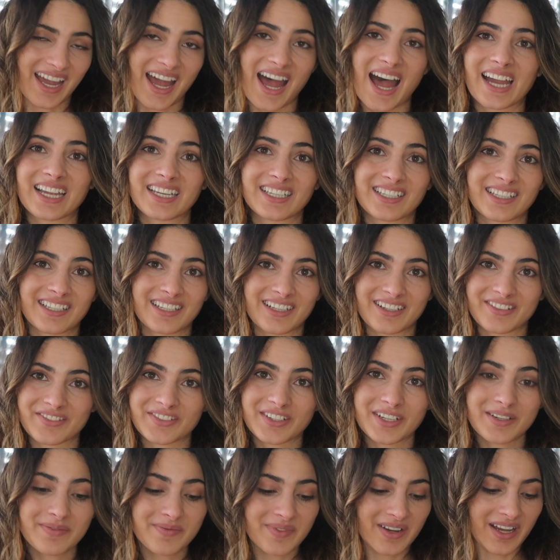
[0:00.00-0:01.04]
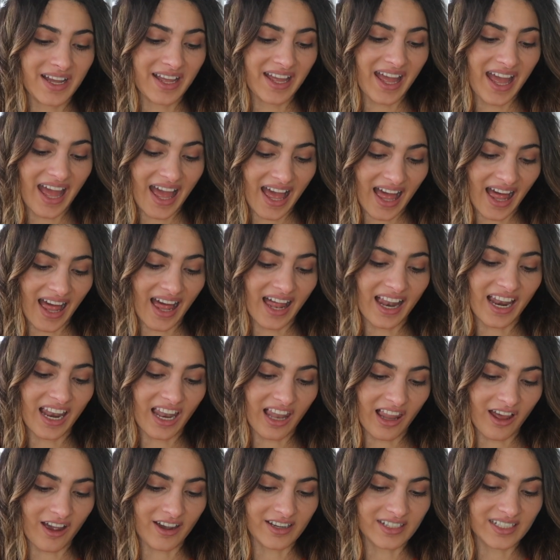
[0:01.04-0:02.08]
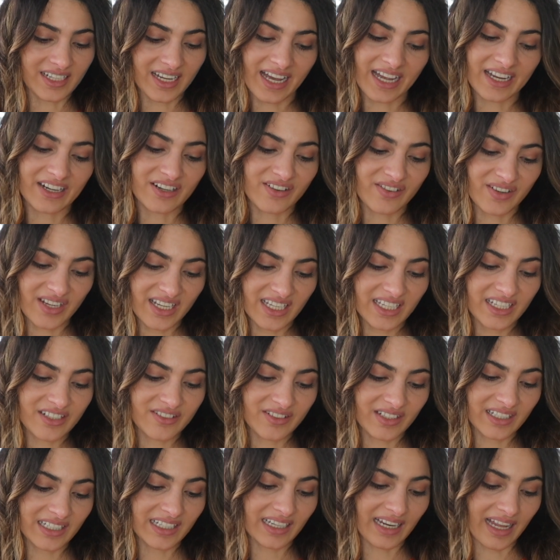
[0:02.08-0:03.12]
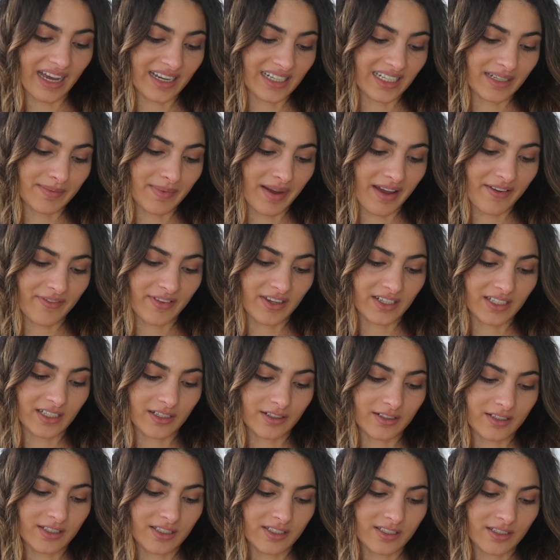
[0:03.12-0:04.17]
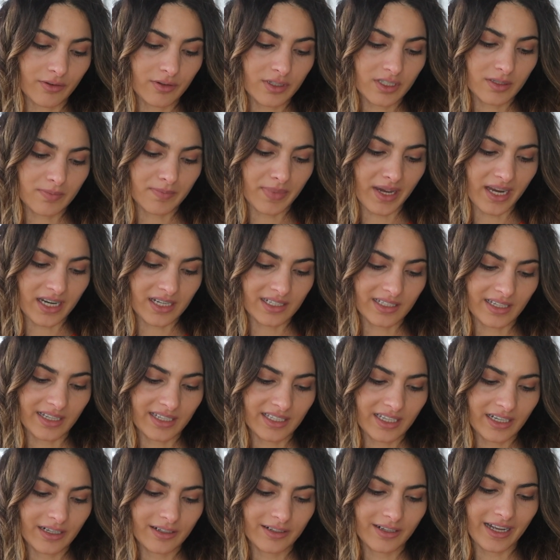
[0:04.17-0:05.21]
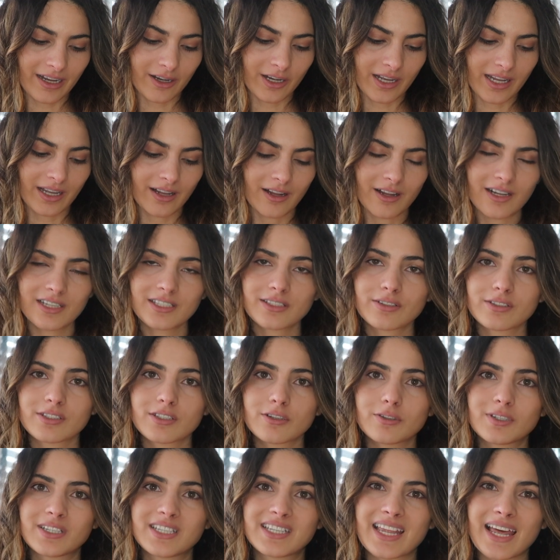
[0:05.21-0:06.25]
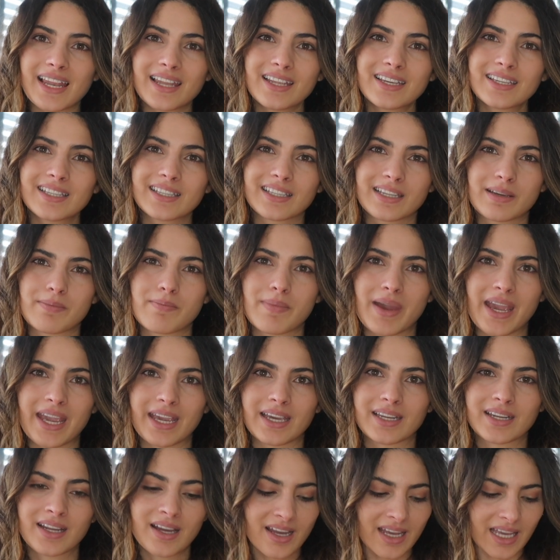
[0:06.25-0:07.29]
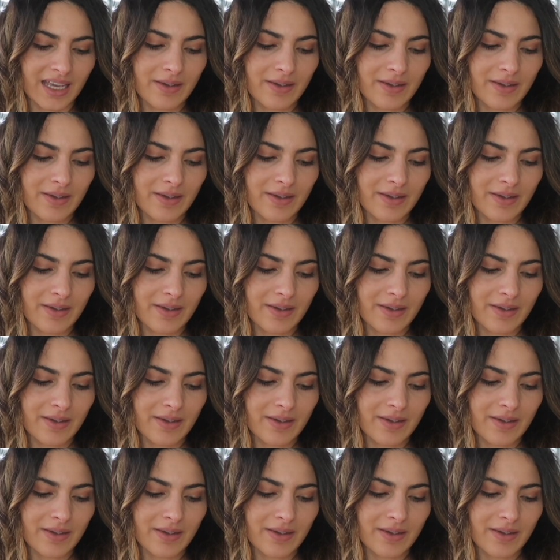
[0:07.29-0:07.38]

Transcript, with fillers: I love them a lot. I really like them. I think they're so special, and they're also so delicately made.